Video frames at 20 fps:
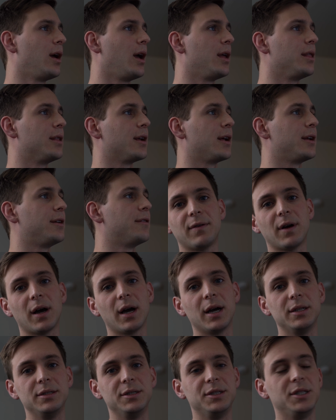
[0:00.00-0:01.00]
And then I
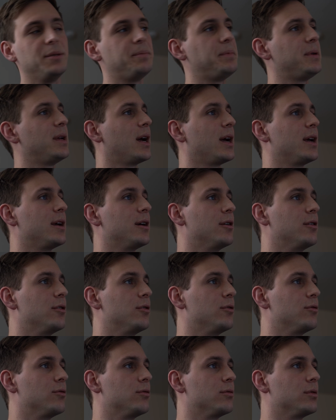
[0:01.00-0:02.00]
defined
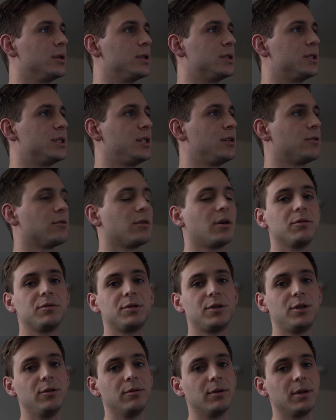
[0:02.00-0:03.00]
GPIO 0,
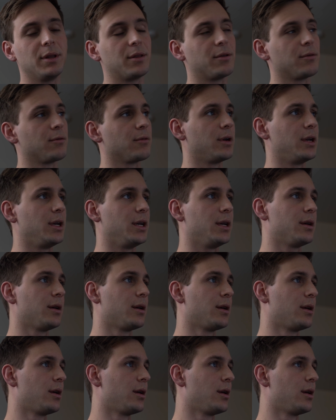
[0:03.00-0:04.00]
2, and 3.
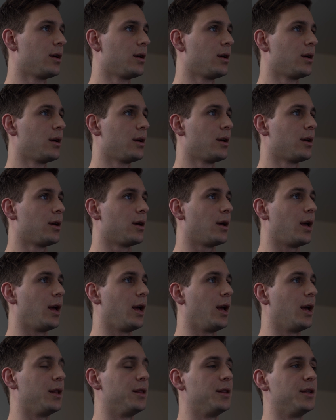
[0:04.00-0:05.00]

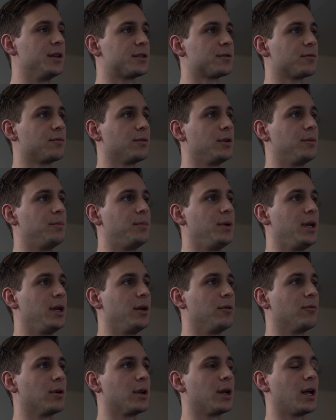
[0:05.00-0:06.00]
And this would
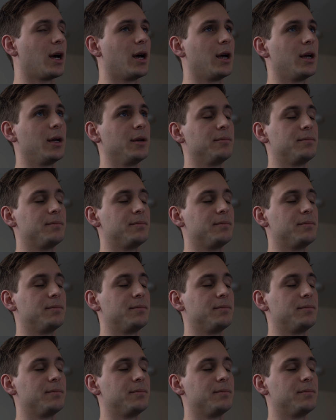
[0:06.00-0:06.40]
be what I